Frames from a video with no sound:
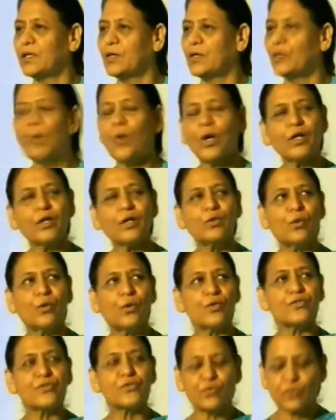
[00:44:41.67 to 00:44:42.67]
What are
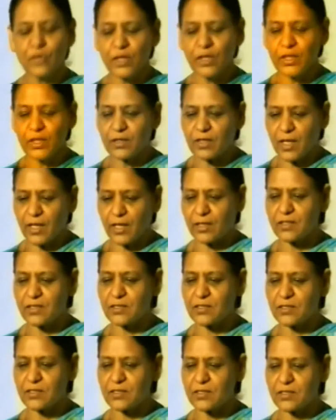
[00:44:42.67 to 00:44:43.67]
those three
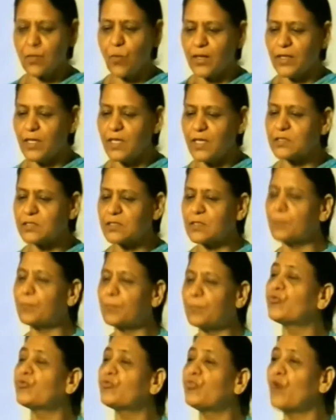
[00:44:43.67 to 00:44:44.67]
things? One is the
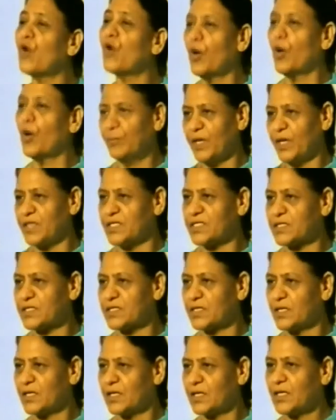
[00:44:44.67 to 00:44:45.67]
performance.
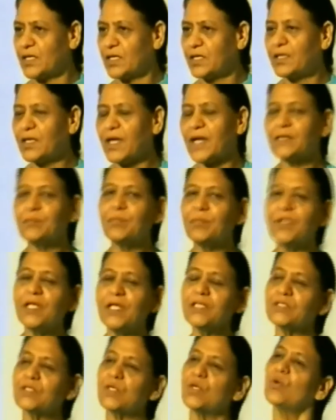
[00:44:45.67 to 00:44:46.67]
That
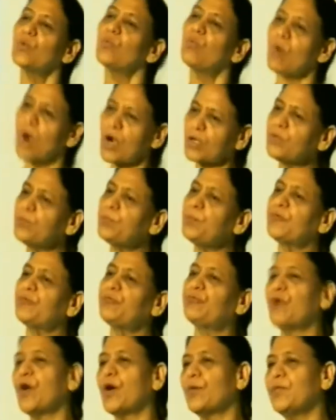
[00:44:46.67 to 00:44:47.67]
means what
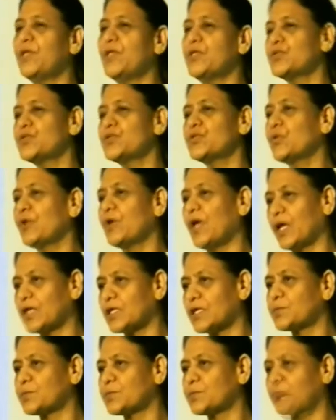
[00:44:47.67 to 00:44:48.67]
performance you
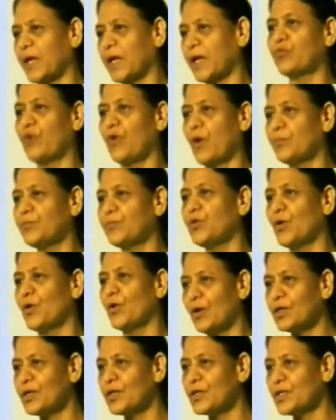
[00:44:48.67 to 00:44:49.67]
expect from your
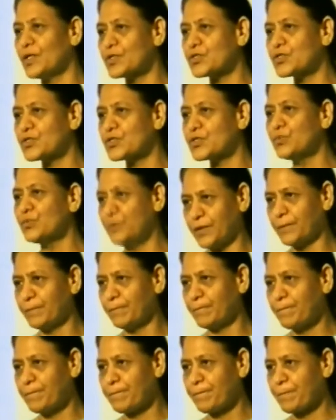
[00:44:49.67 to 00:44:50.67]
student.
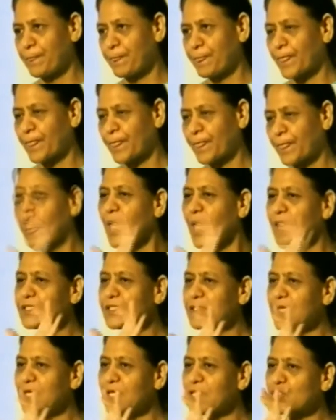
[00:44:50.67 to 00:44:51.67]
I
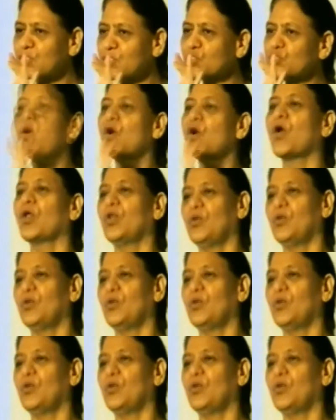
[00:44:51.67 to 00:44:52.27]
say solve.